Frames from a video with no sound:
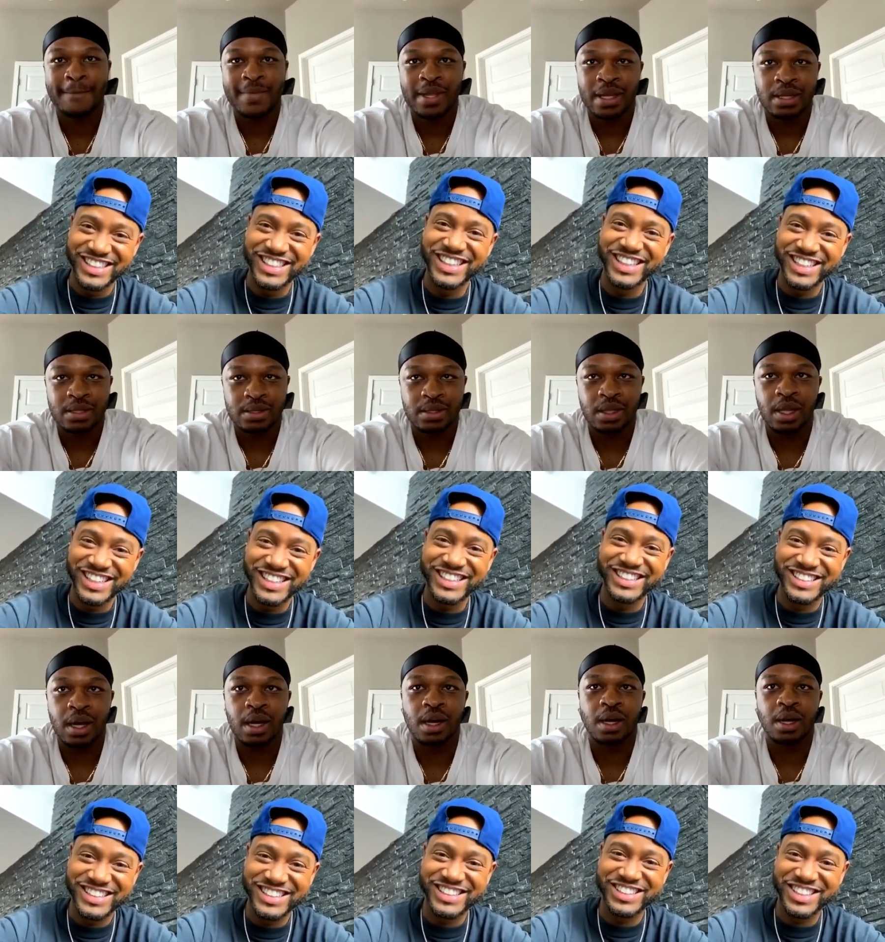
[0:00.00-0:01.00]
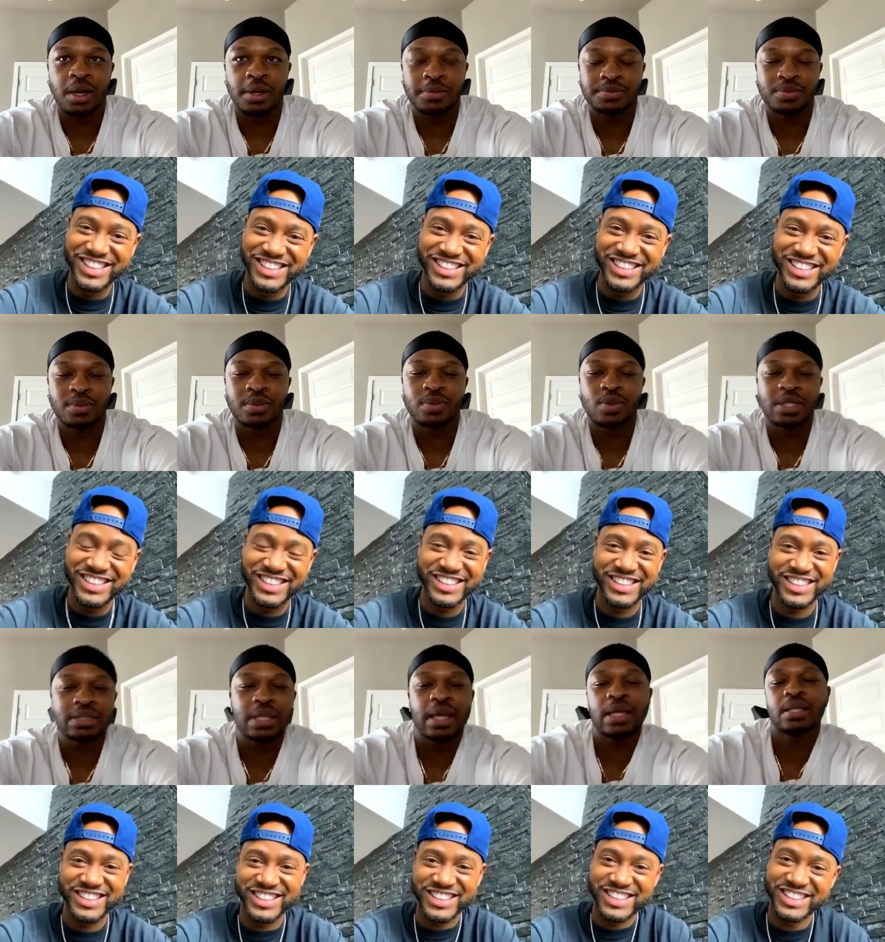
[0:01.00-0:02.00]
Speaker 1: Yeah. So then um
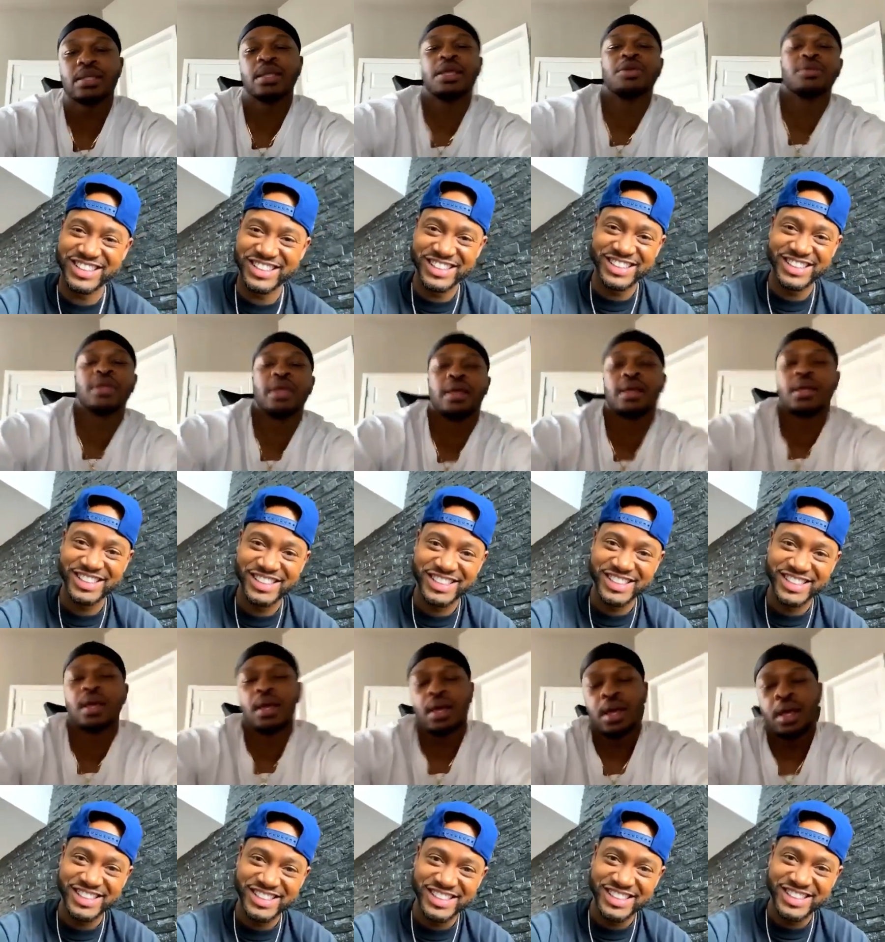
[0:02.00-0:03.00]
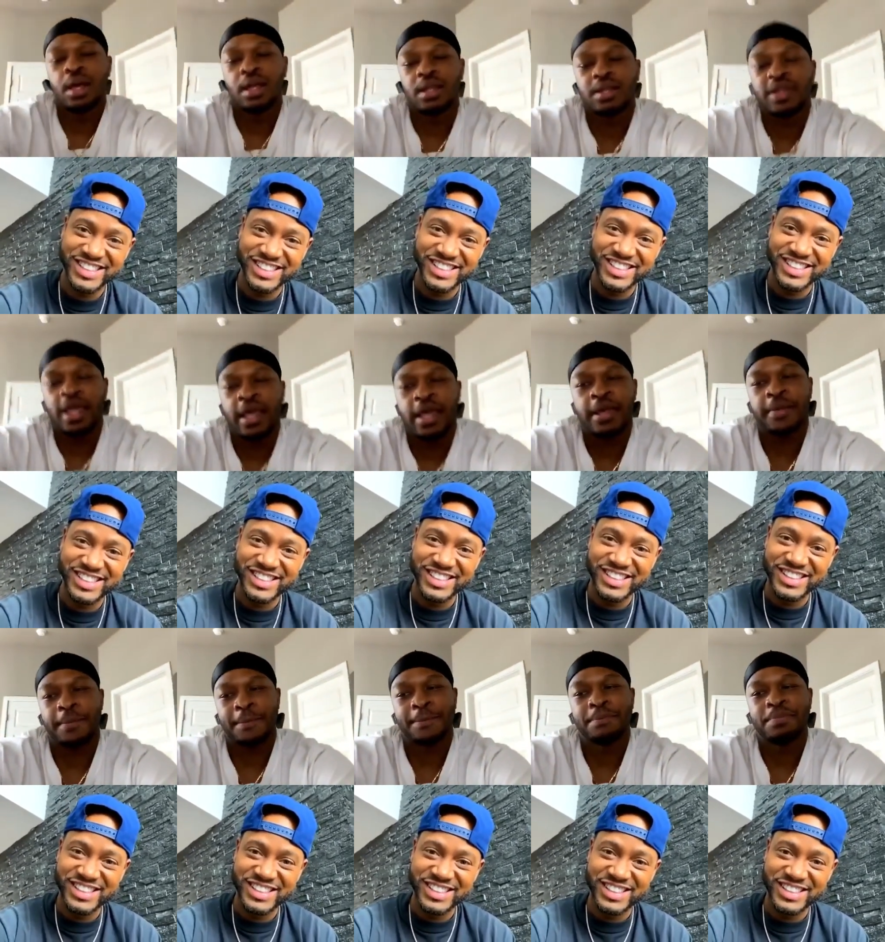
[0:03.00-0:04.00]
what's like the thing you think the
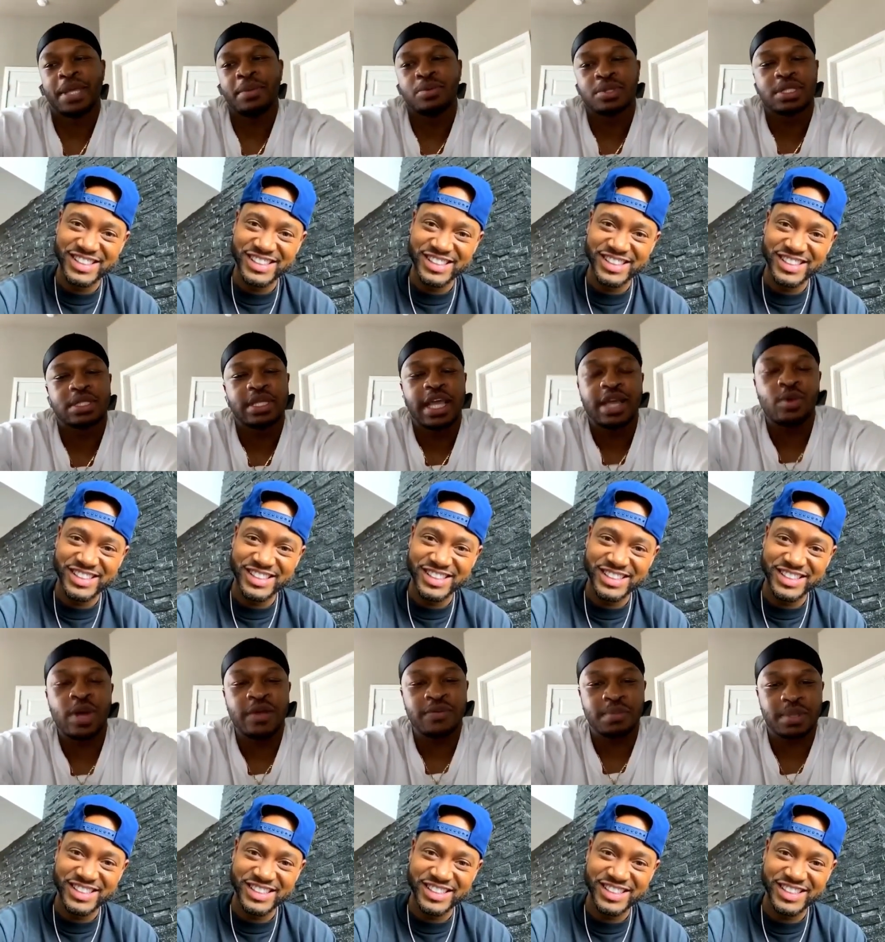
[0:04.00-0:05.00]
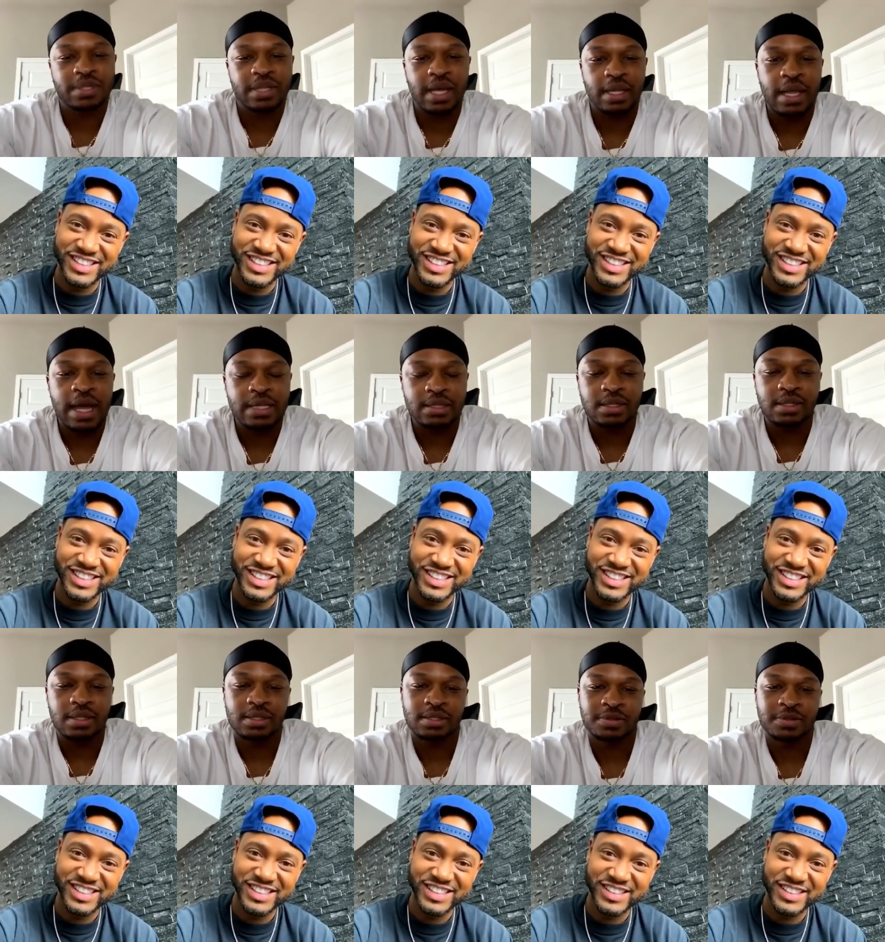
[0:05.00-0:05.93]
thing people should take away from this day lastly?